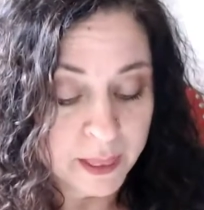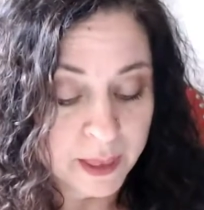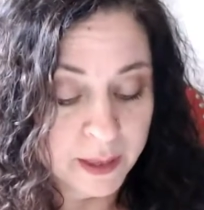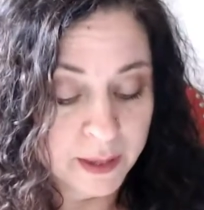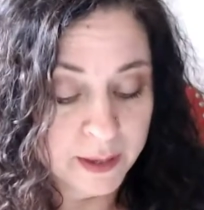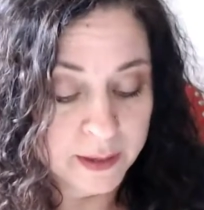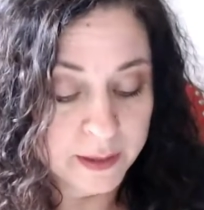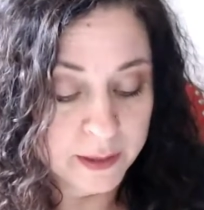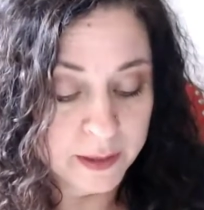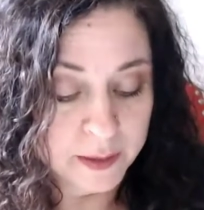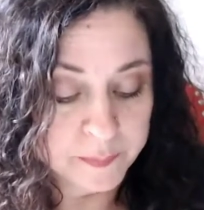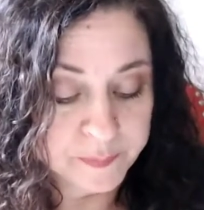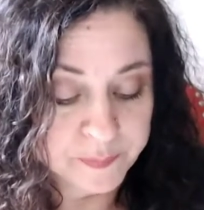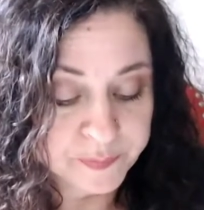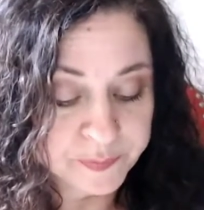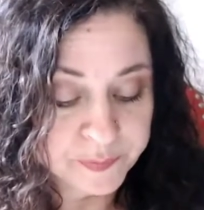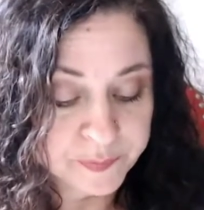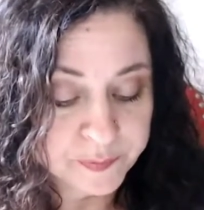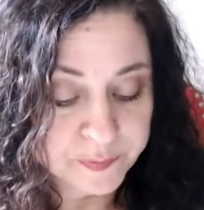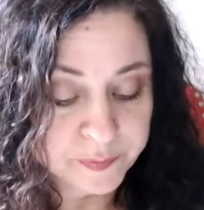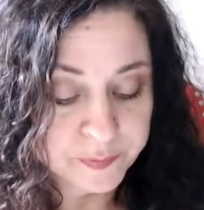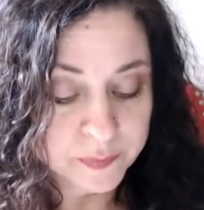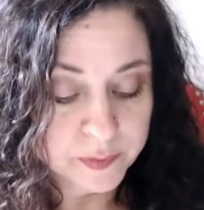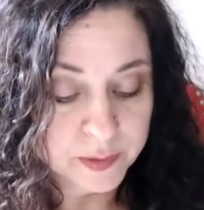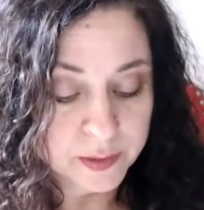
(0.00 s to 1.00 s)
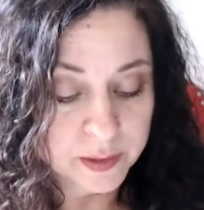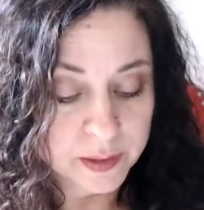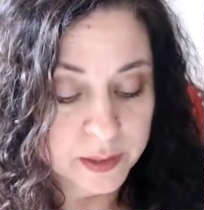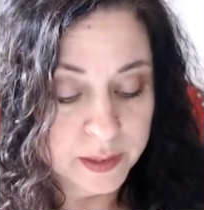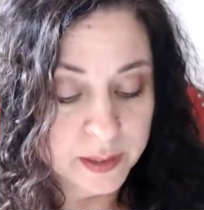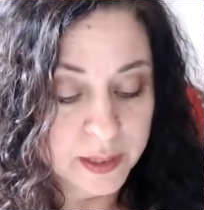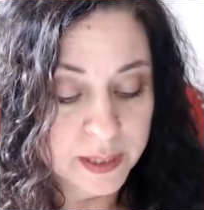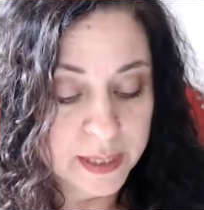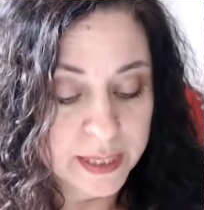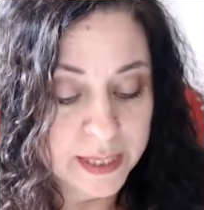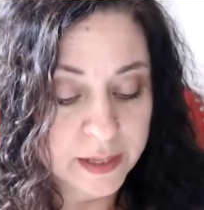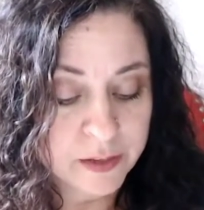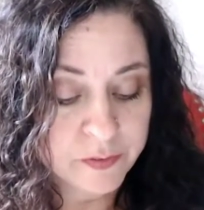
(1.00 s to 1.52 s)
Um,
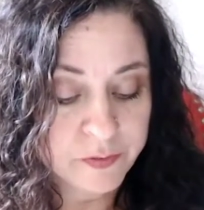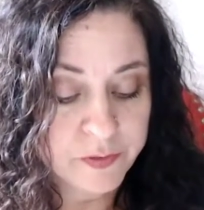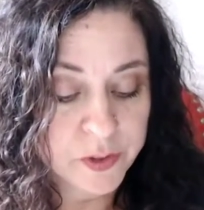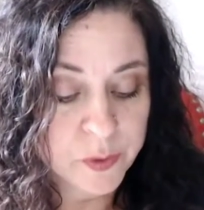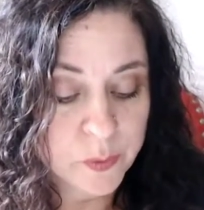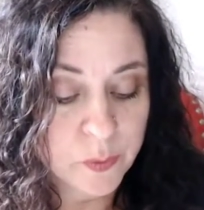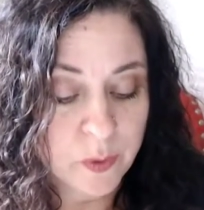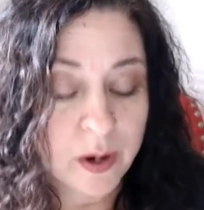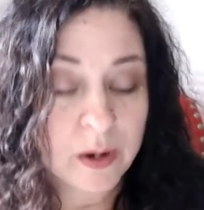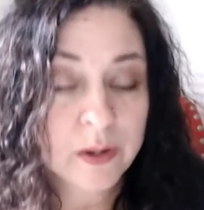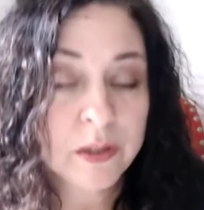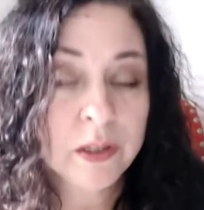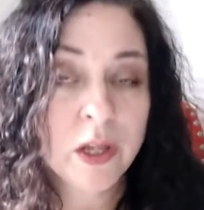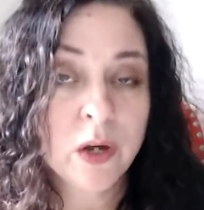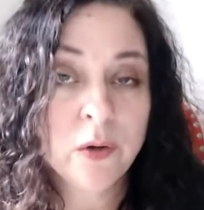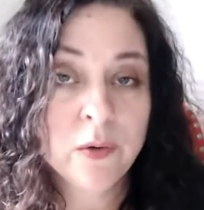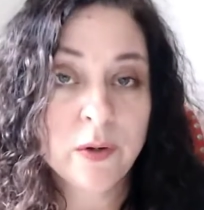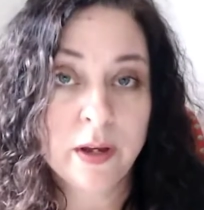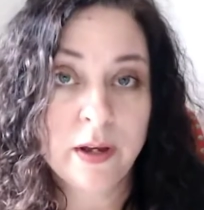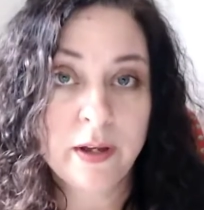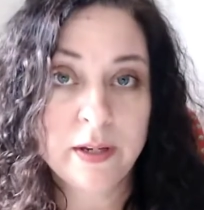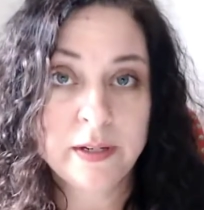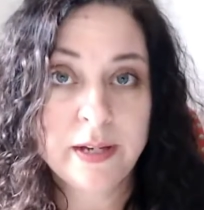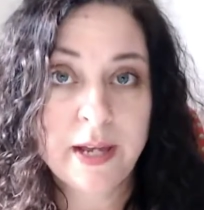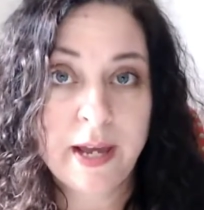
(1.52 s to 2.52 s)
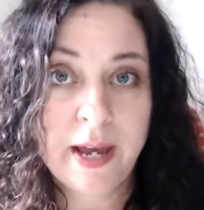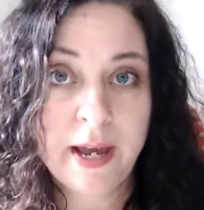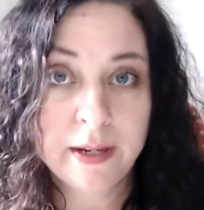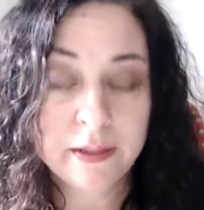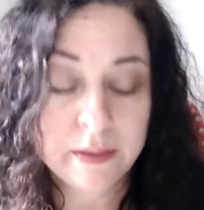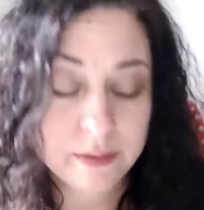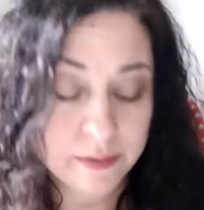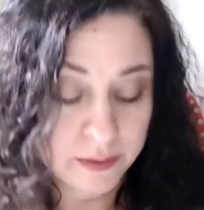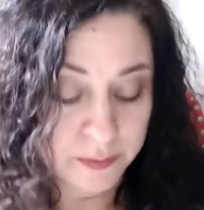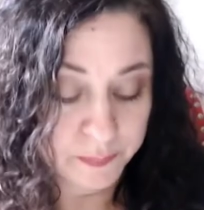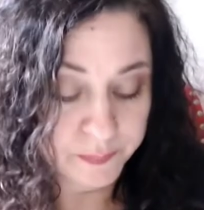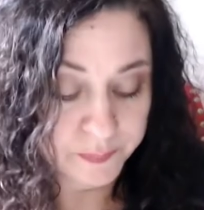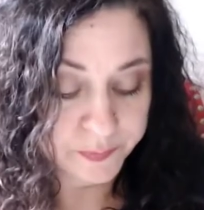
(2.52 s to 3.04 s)
if you are low
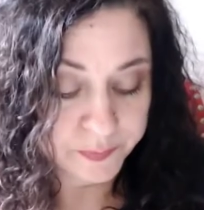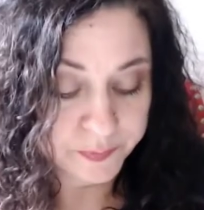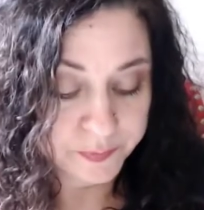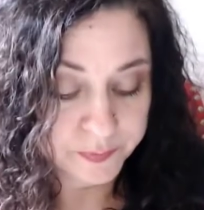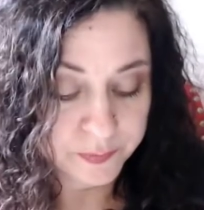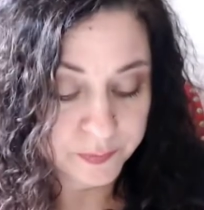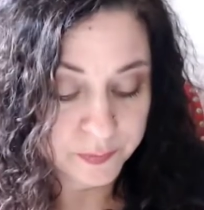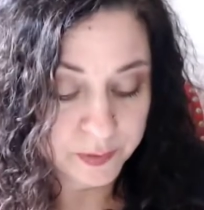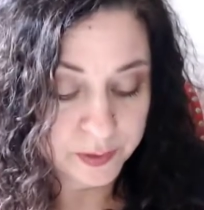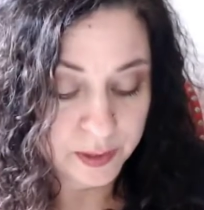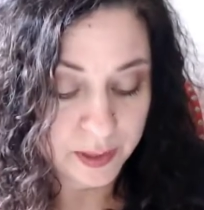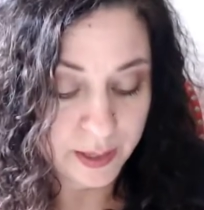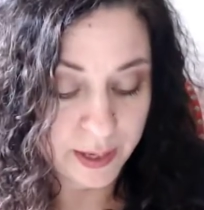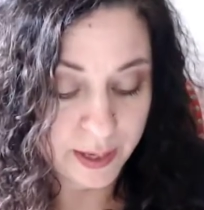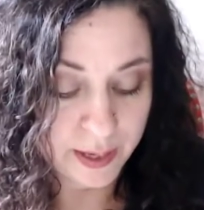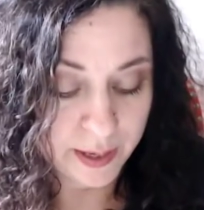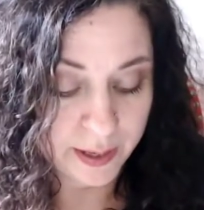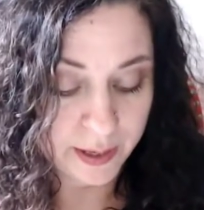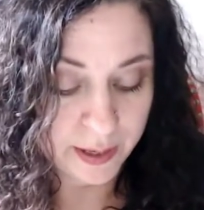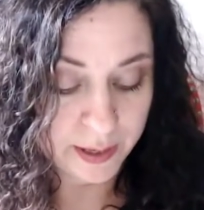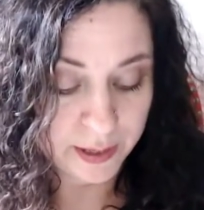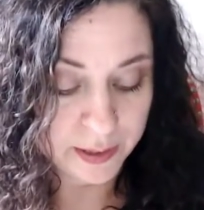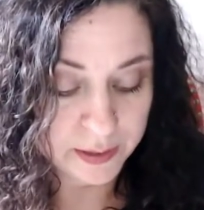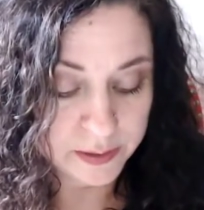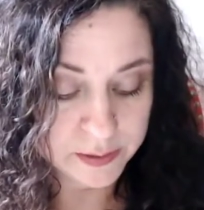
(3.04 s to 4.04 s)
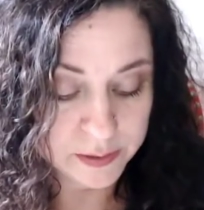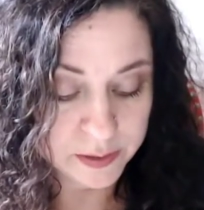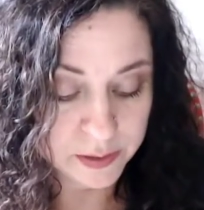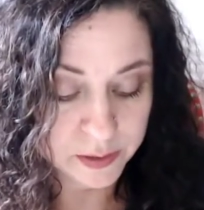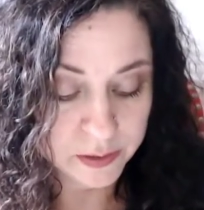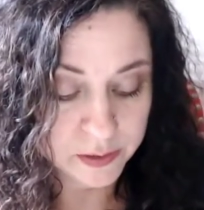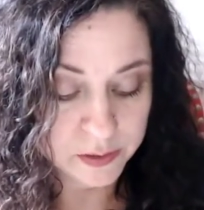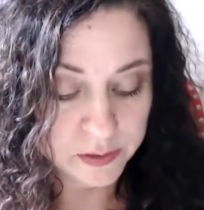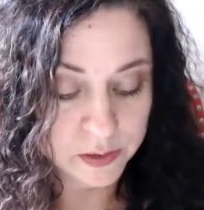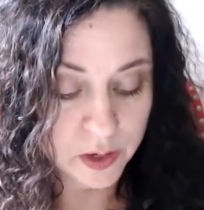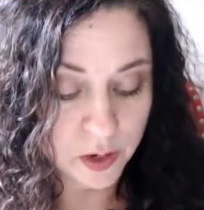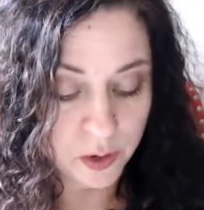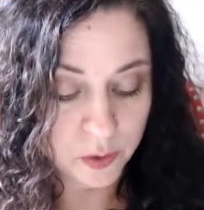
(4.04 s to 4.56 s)
contact and
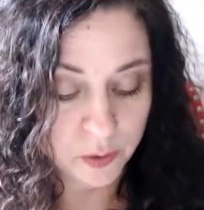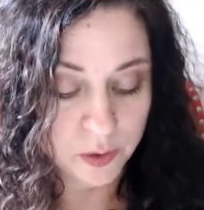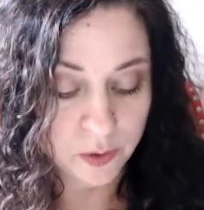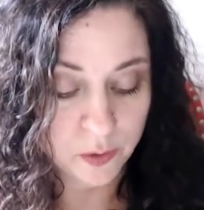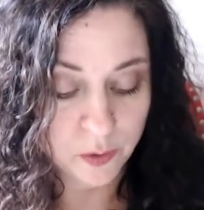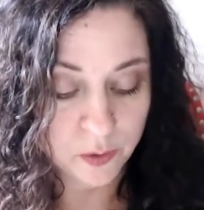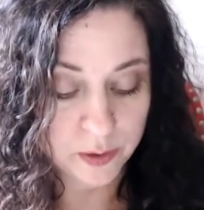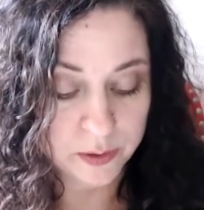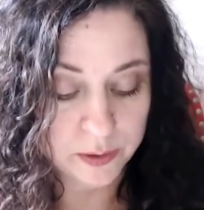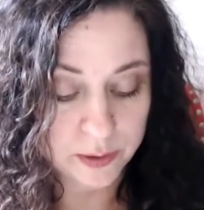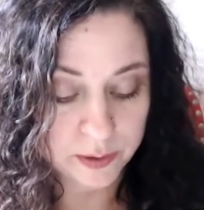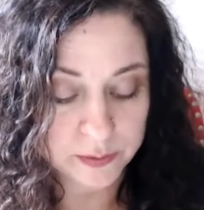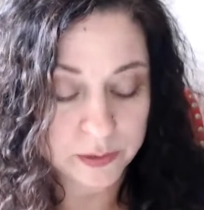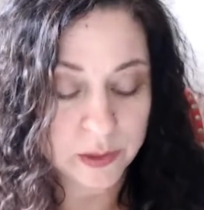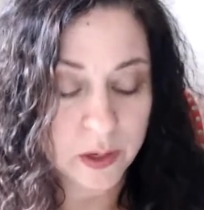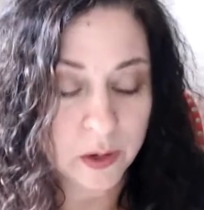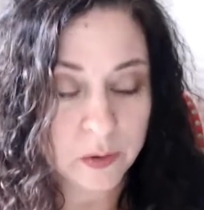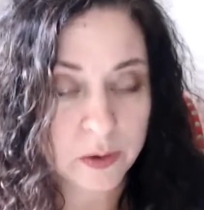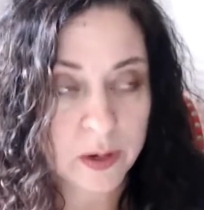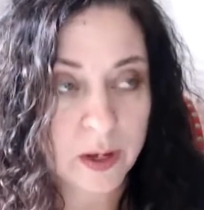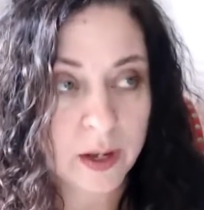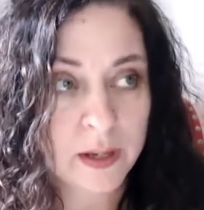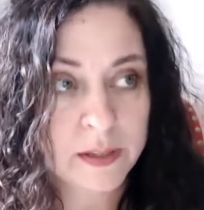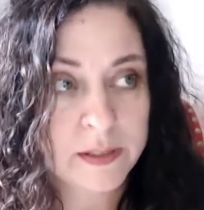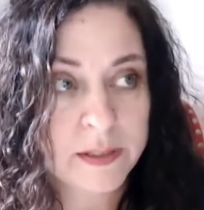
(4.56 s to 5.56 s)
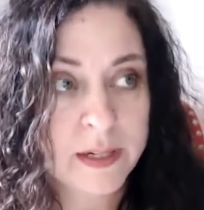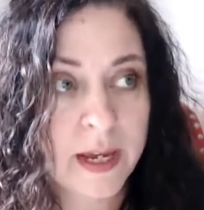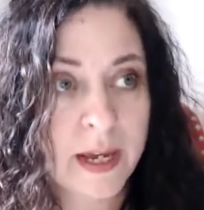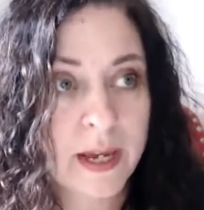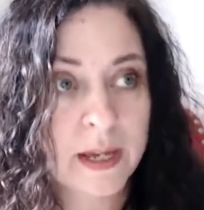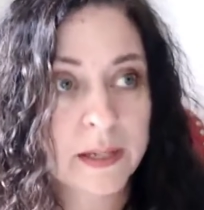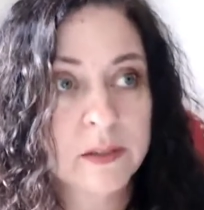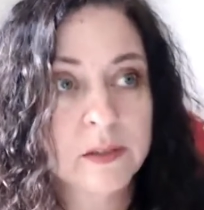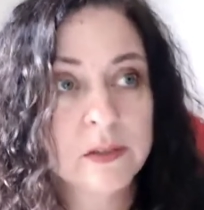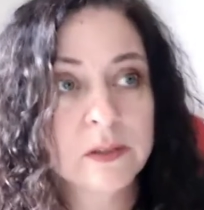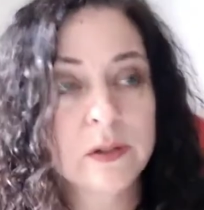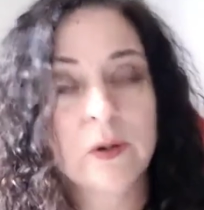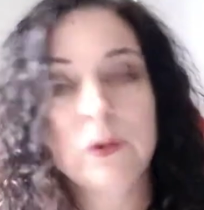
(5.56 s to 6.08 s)
no low
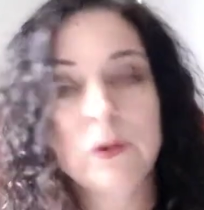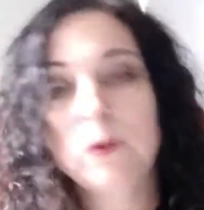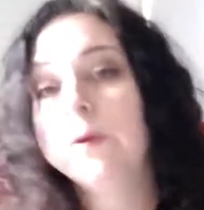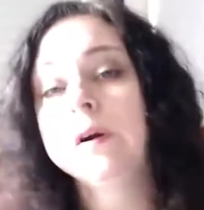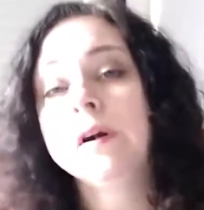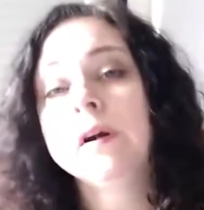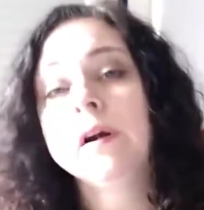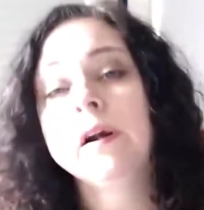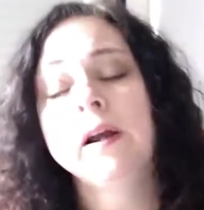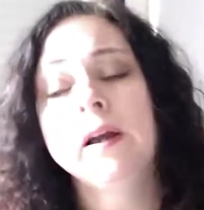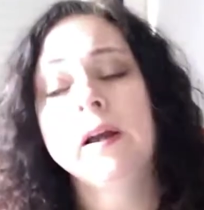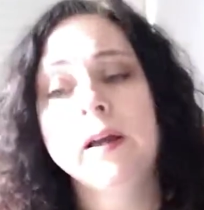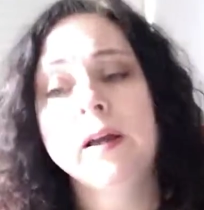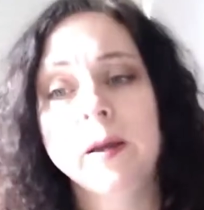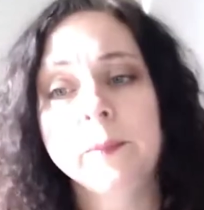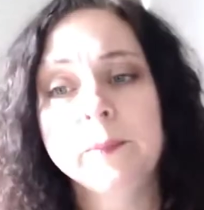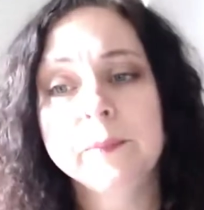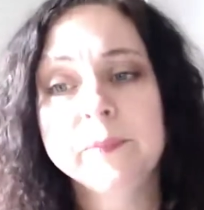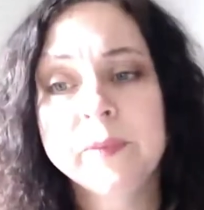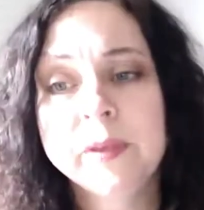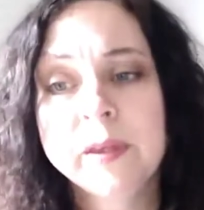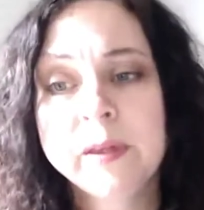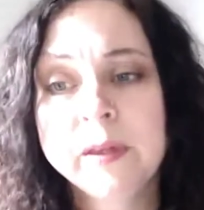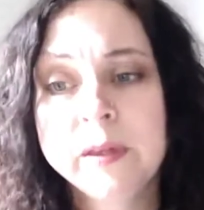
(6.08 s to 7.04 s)
contact or um,